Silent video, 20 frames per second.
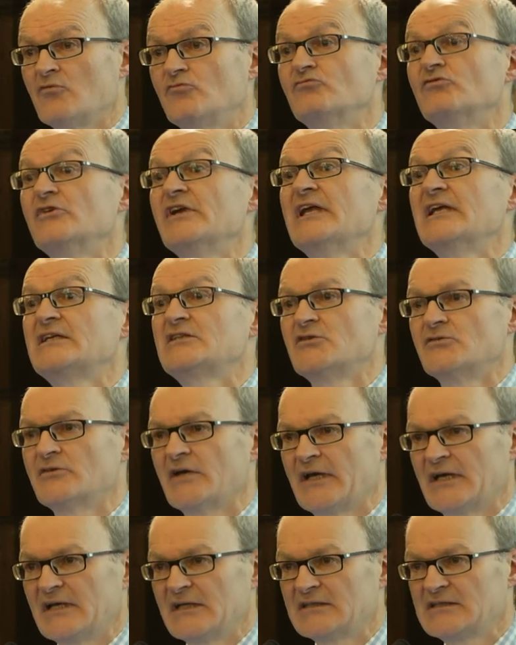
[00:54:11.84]

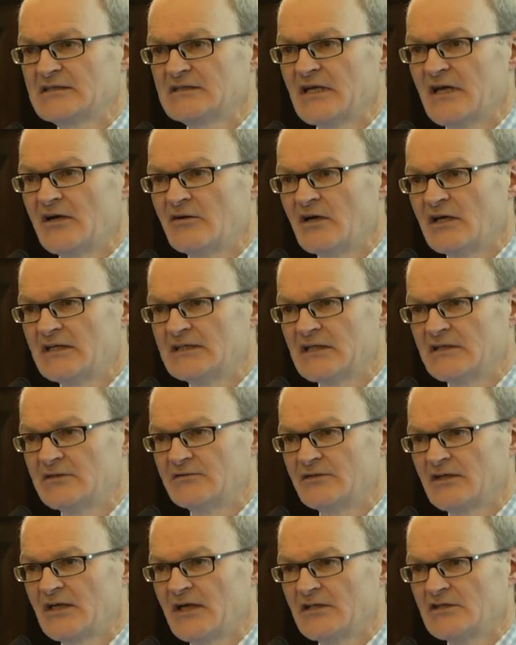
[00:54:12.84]
reiterates their
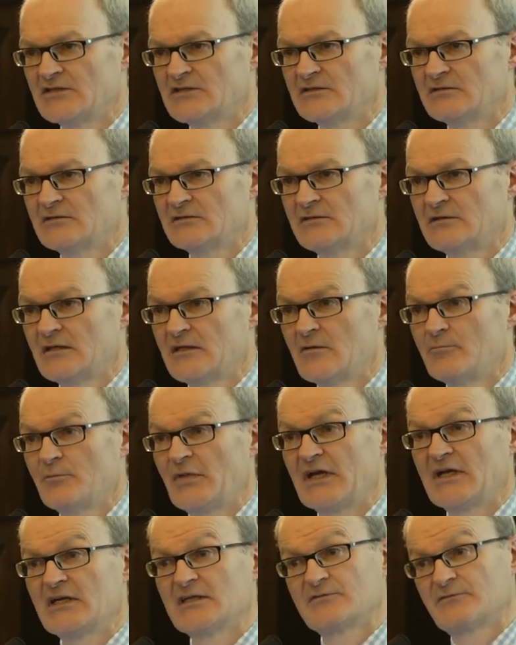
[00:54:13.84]
identification,
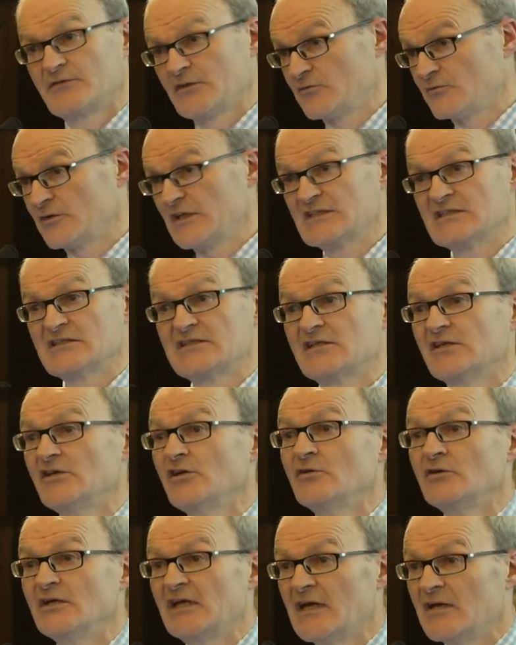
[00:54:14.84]
because for the reasons that
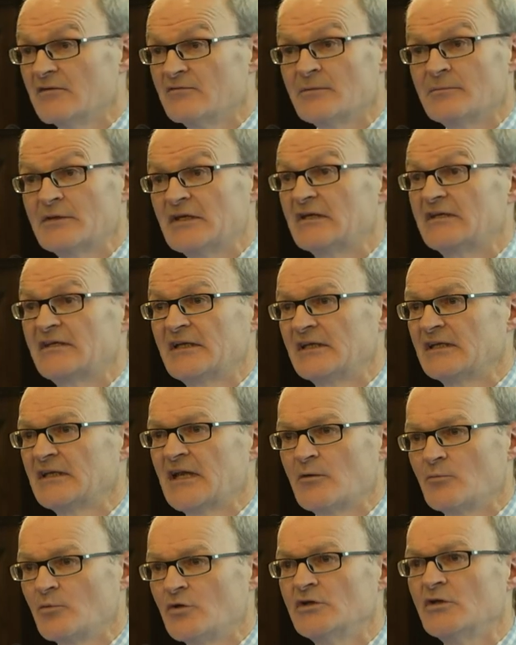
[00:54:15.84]
you give, I mean, I think
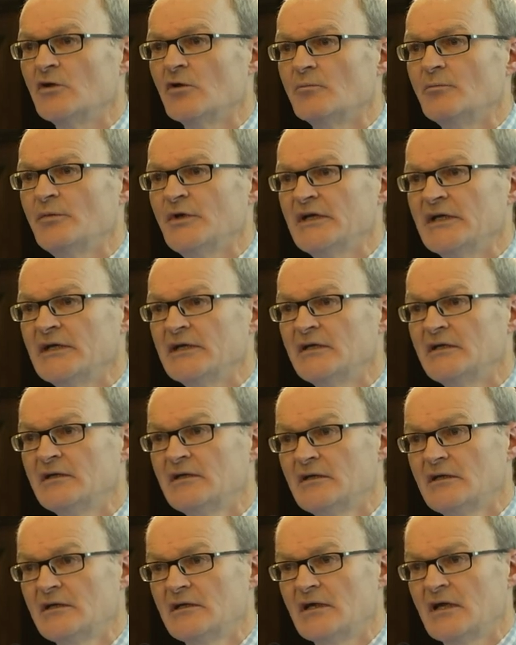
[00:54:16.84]
that would not be
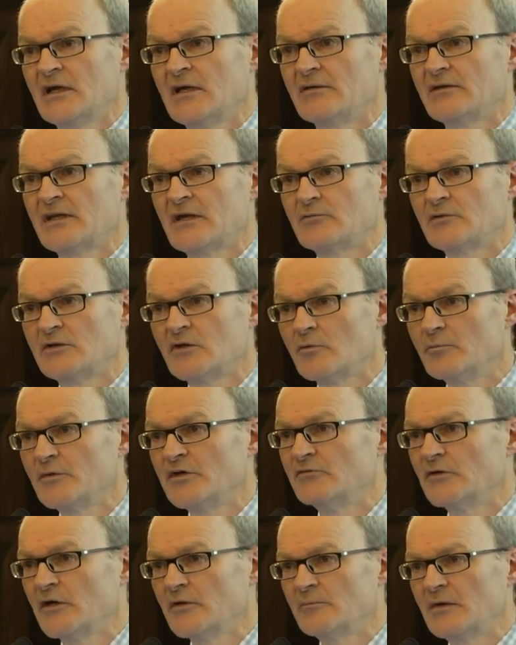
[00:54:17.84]

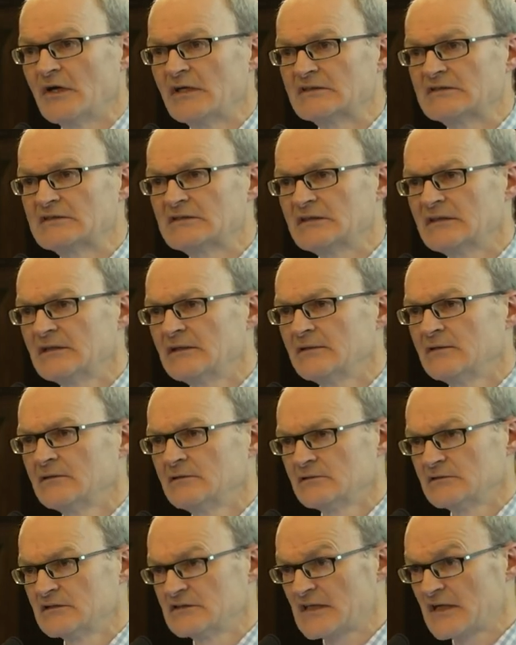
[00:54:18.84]
robust.
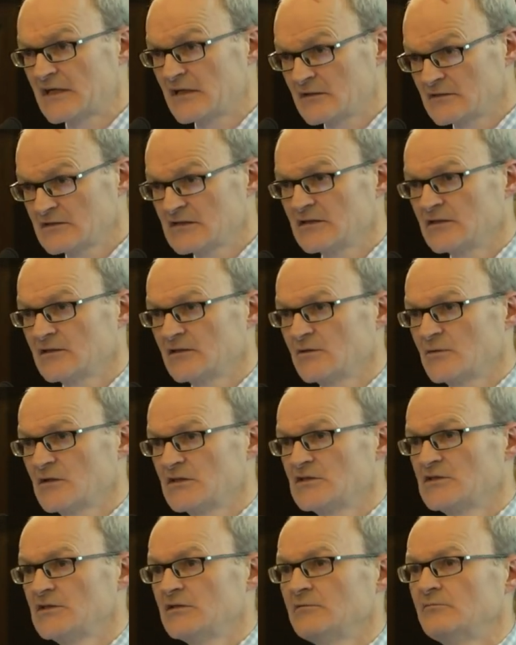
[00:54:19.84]
Does that answer the
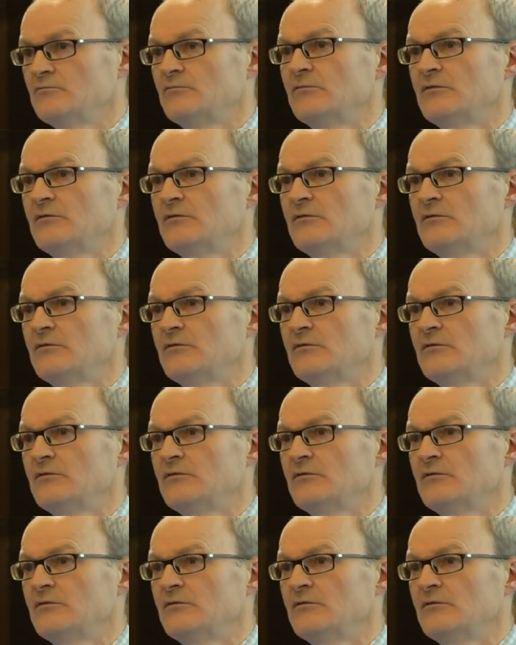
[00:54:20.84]
question?